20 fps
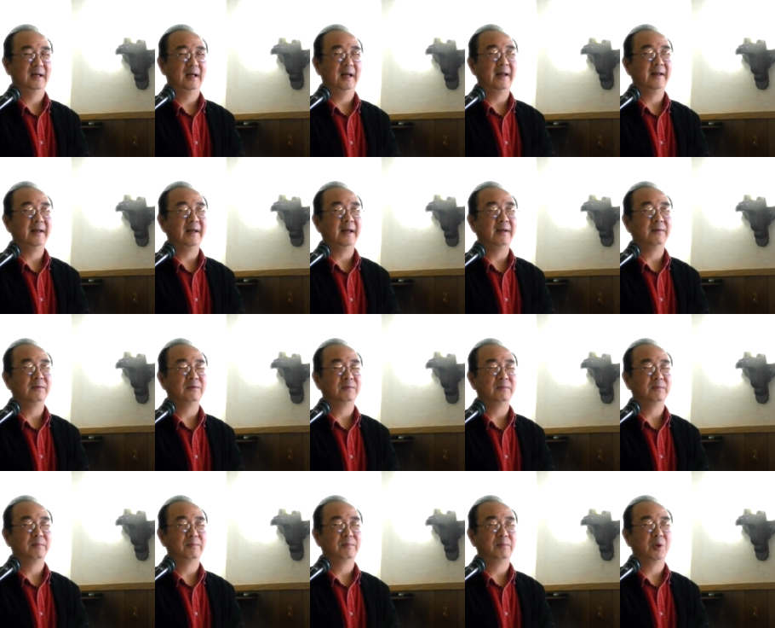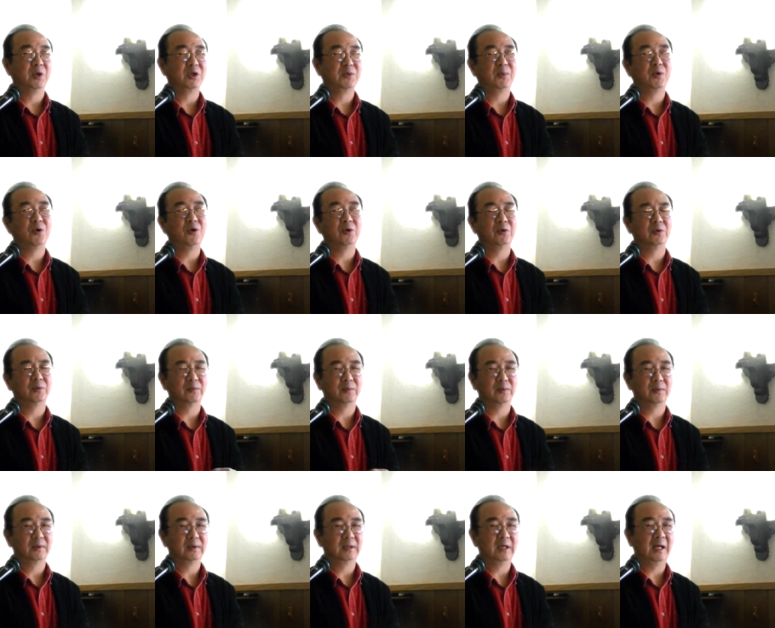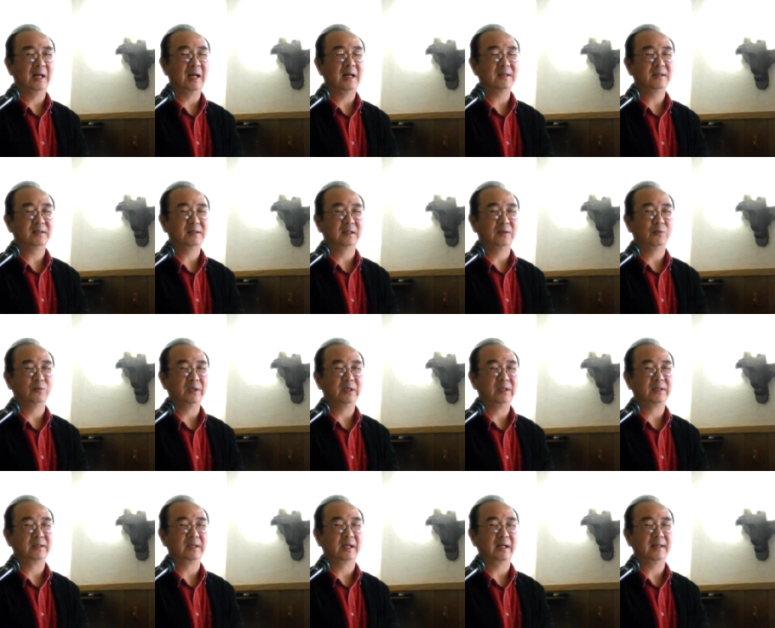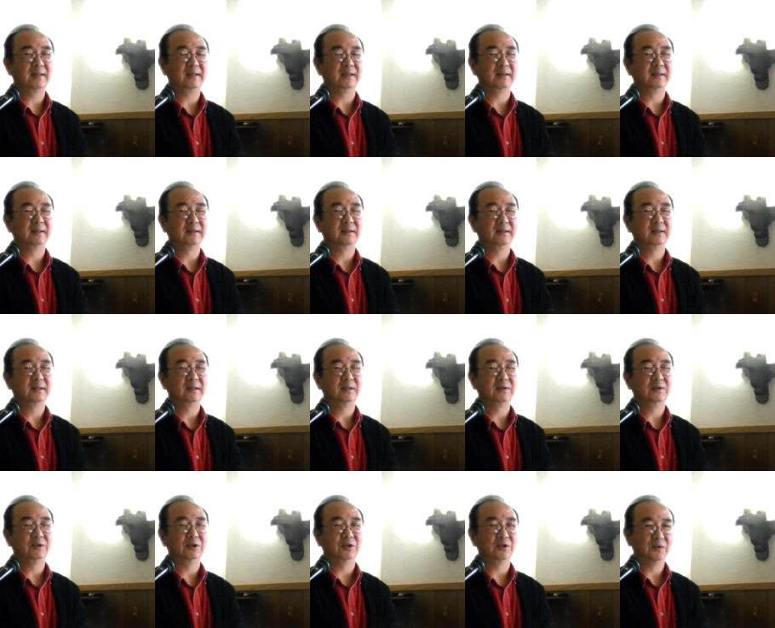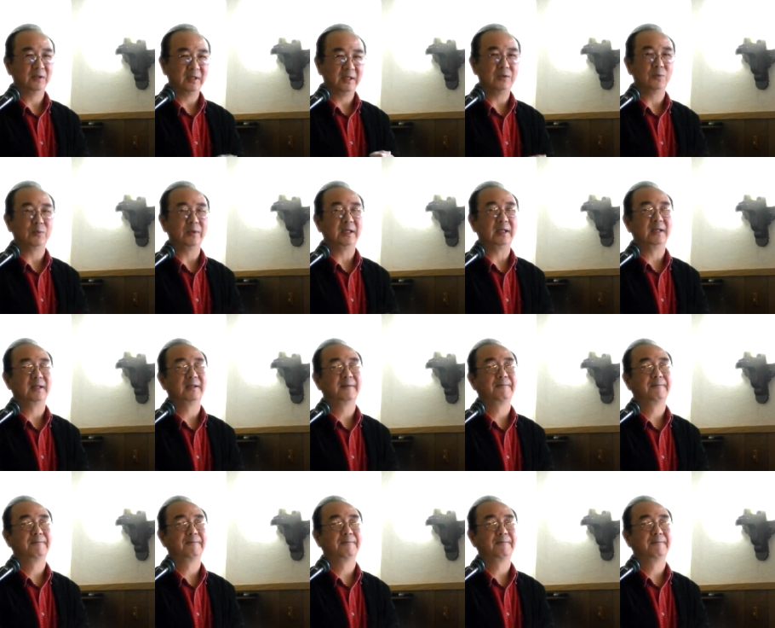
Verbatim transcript: and then postponed the last week's lesson to this week.